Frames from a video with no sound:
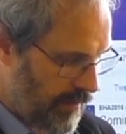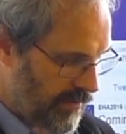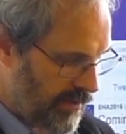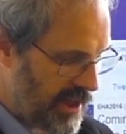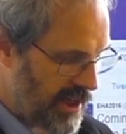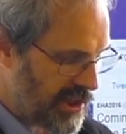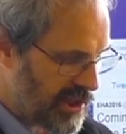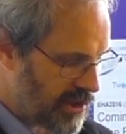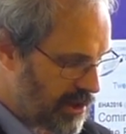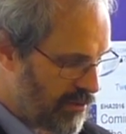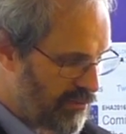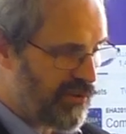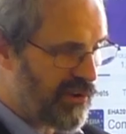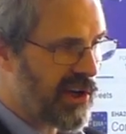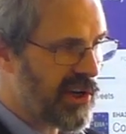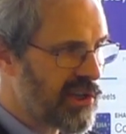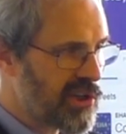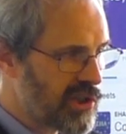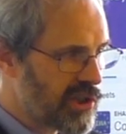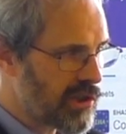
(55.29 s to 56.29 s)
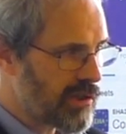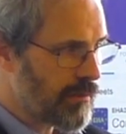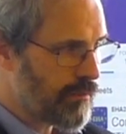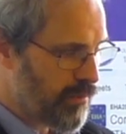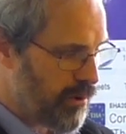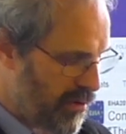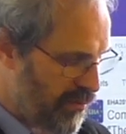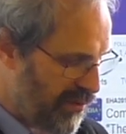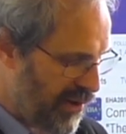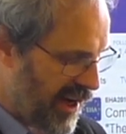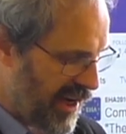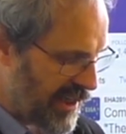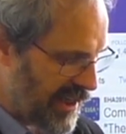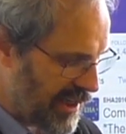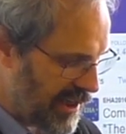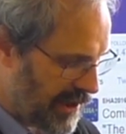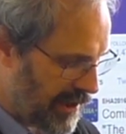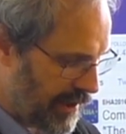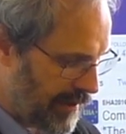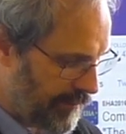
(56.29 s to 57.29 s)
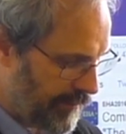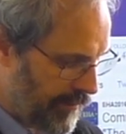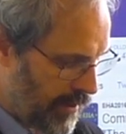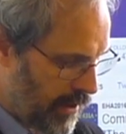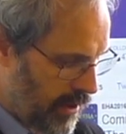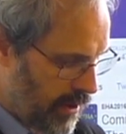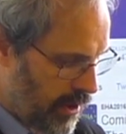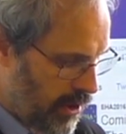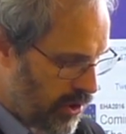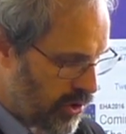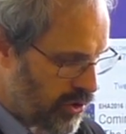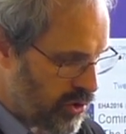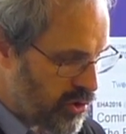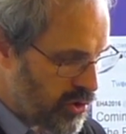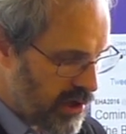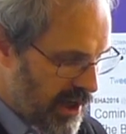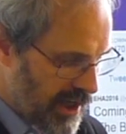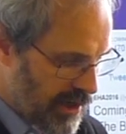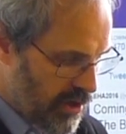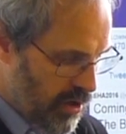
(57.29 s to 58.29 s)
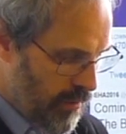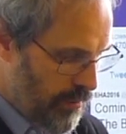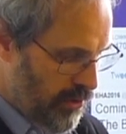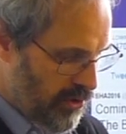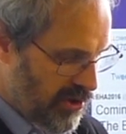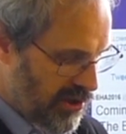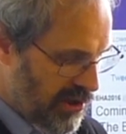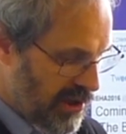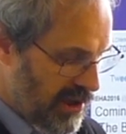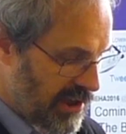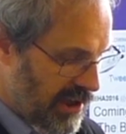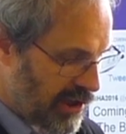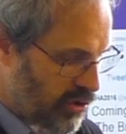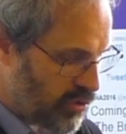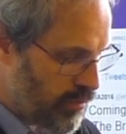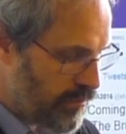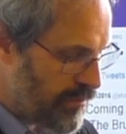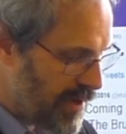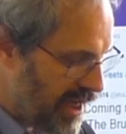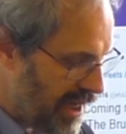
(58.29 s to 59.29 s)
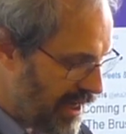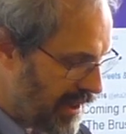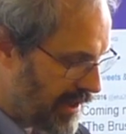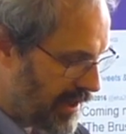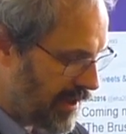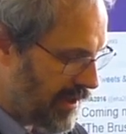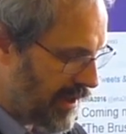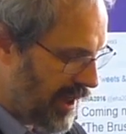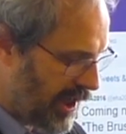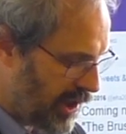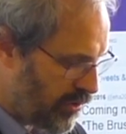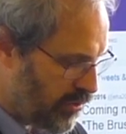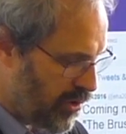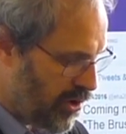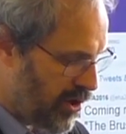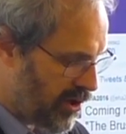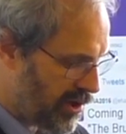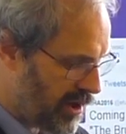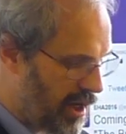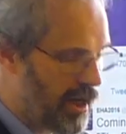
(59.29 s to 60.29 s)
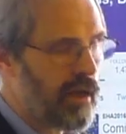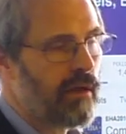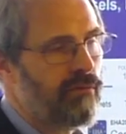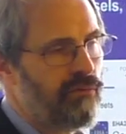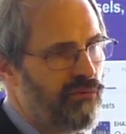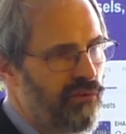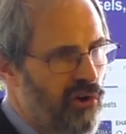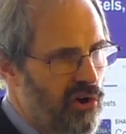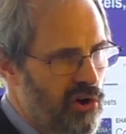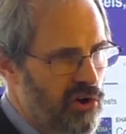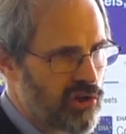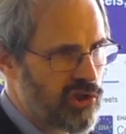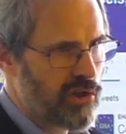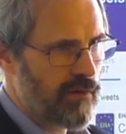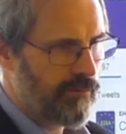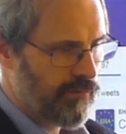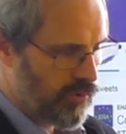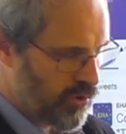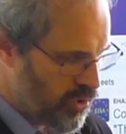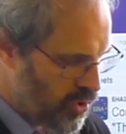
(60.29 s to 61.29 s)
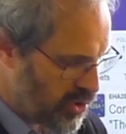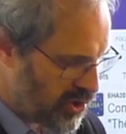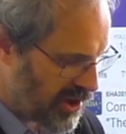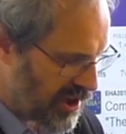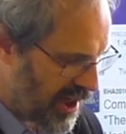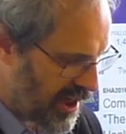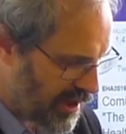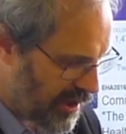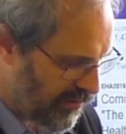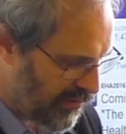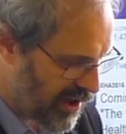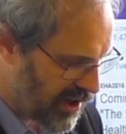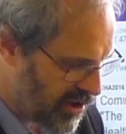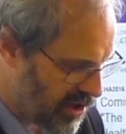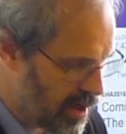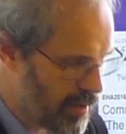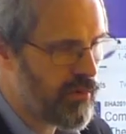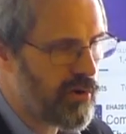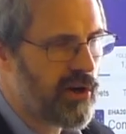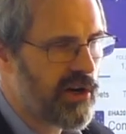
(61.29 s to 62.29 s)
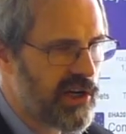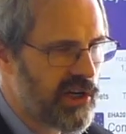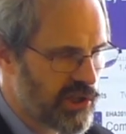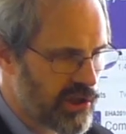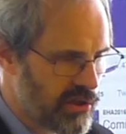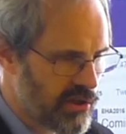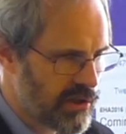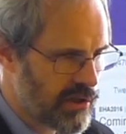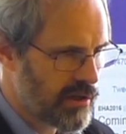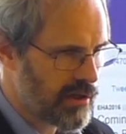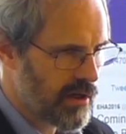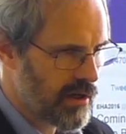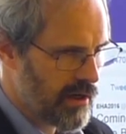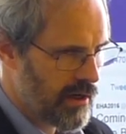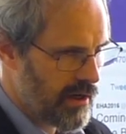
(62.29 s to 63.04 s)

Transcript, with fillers: This conference provided a unique opportunity to meet, network, and forge new scientific collaborations.